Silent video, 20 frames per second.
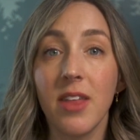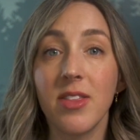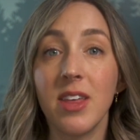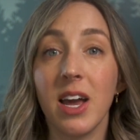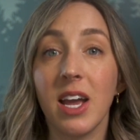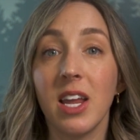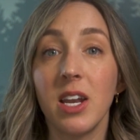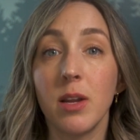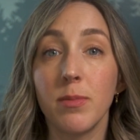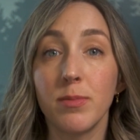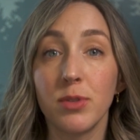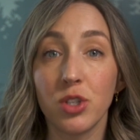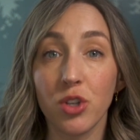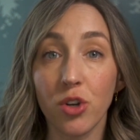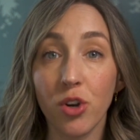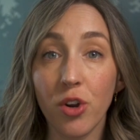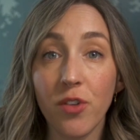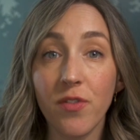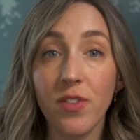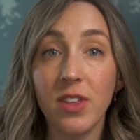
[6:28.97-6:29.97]
that can
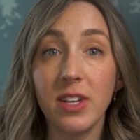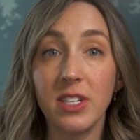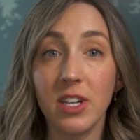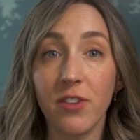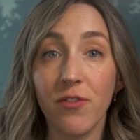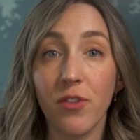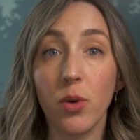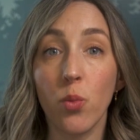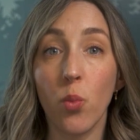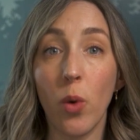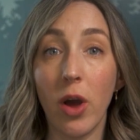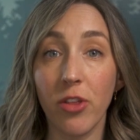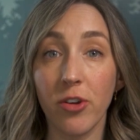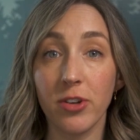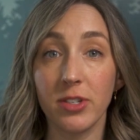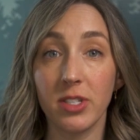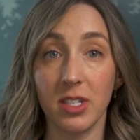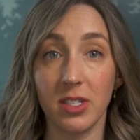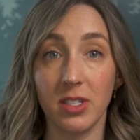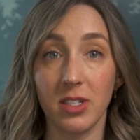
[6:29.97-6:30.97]
observe the different
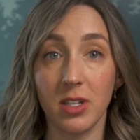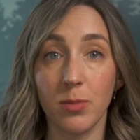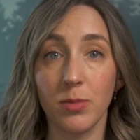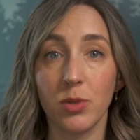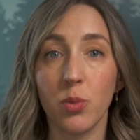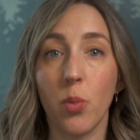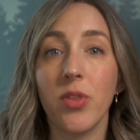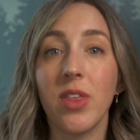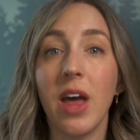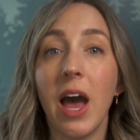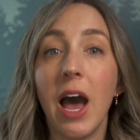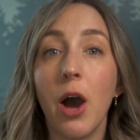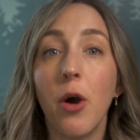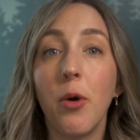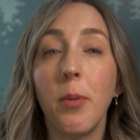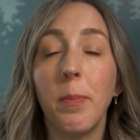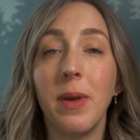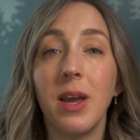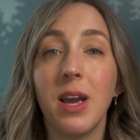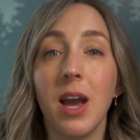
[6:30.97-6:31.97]
weather systems
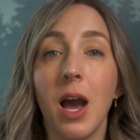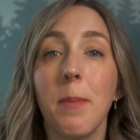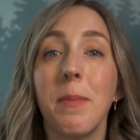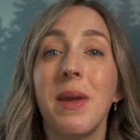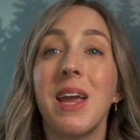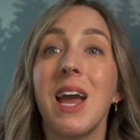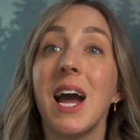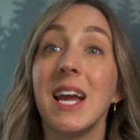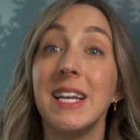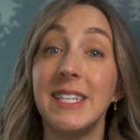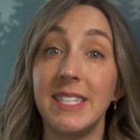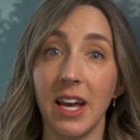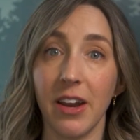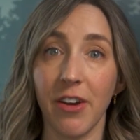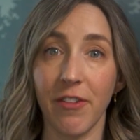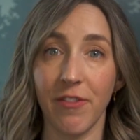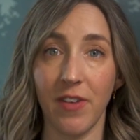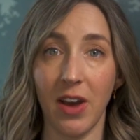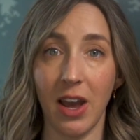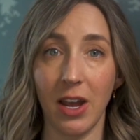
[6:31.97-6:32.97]
without becoming
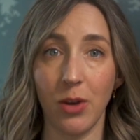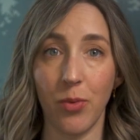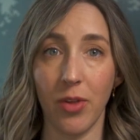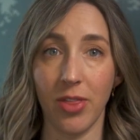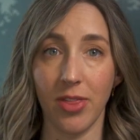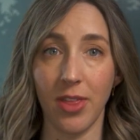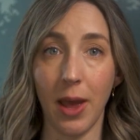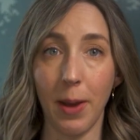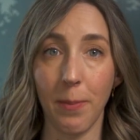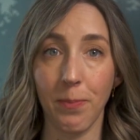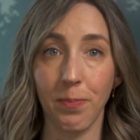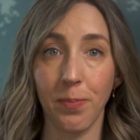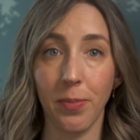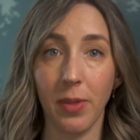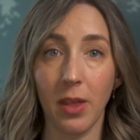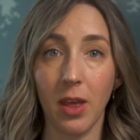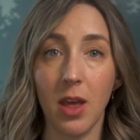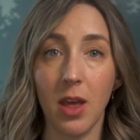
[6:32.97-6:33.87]
identified with them.